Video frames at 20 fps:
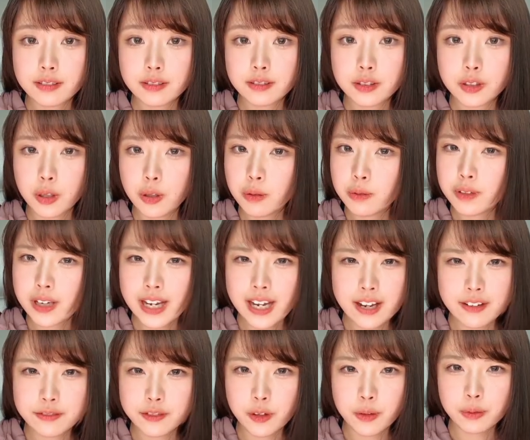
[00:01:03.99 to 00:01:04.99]
Don't
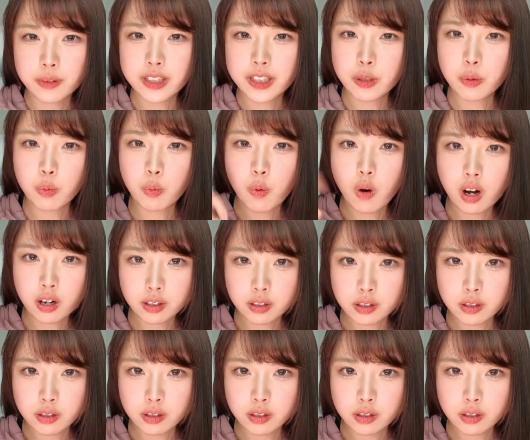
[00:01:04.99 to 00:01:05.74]
have only one